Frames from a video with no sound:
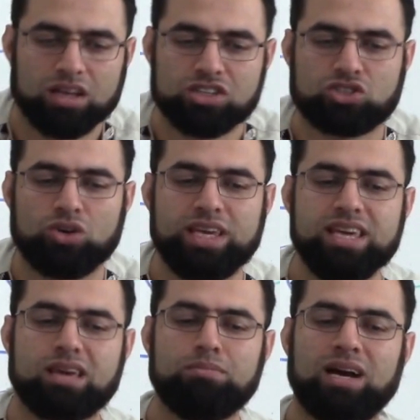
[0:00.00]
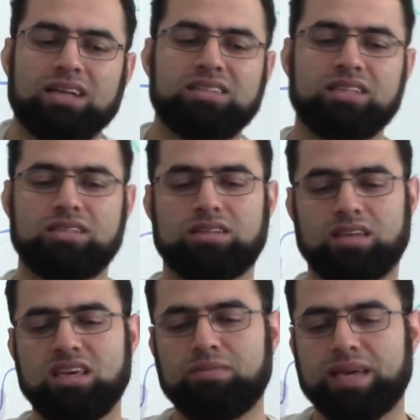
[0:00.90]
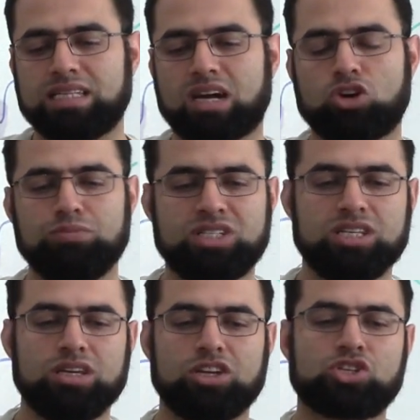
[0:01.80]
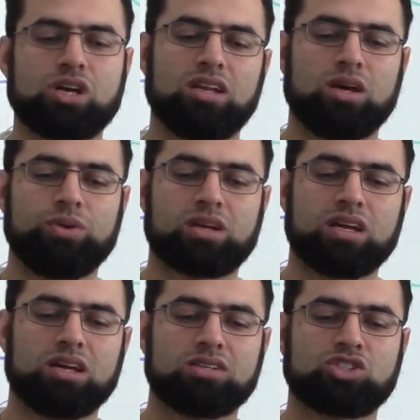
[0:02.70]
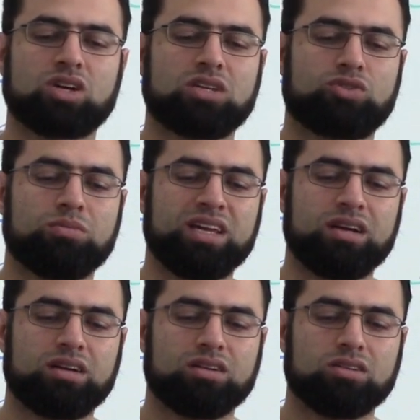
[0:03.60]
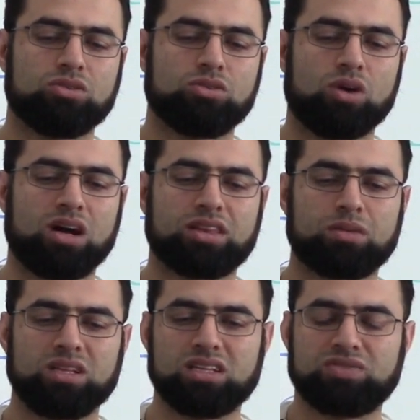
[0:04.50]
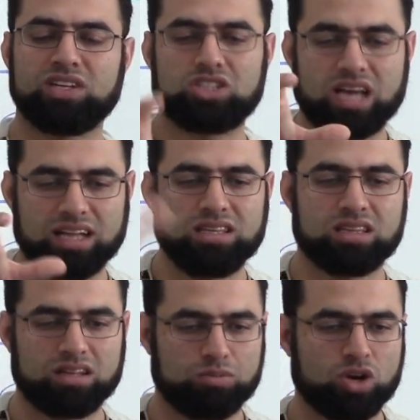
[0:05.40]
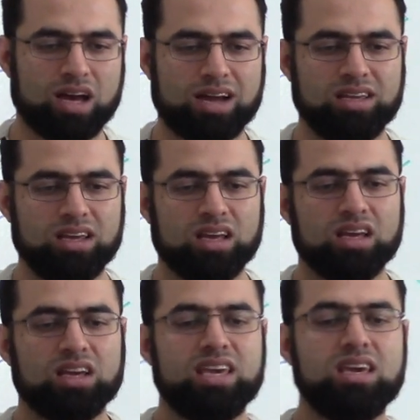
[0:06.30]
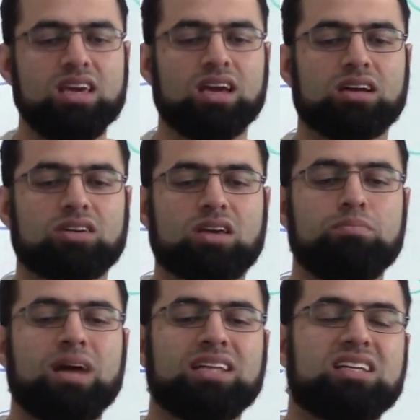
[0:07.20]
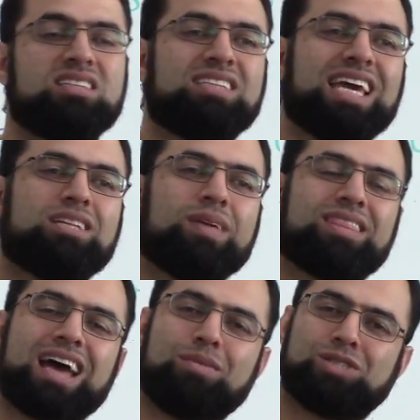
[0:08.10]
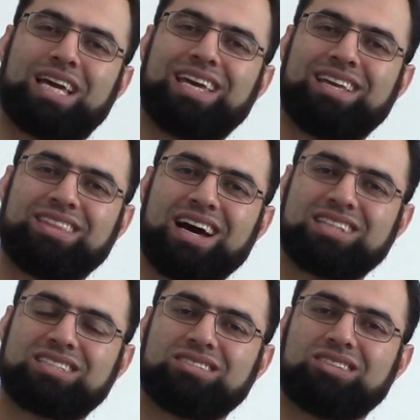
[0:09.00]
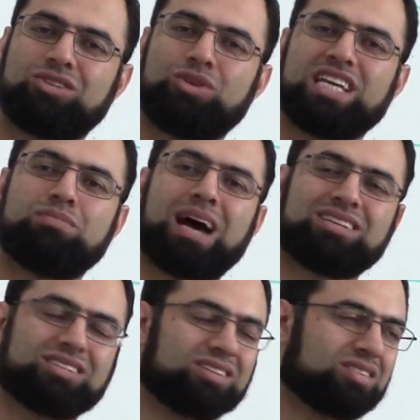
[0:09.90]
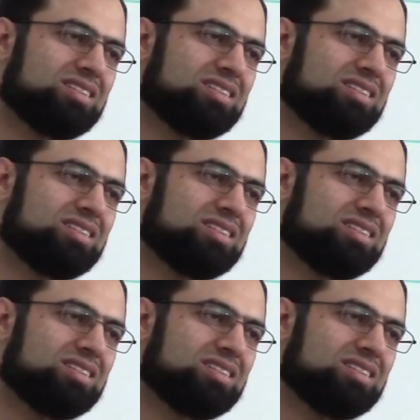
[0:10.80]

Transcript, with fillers: So he commanded, he made a committee, inshallah, we're gonna start from there. Who are the committee? Let's finish the hadith in Bukhari. He commanded Zayd bin Thabit again, that great master,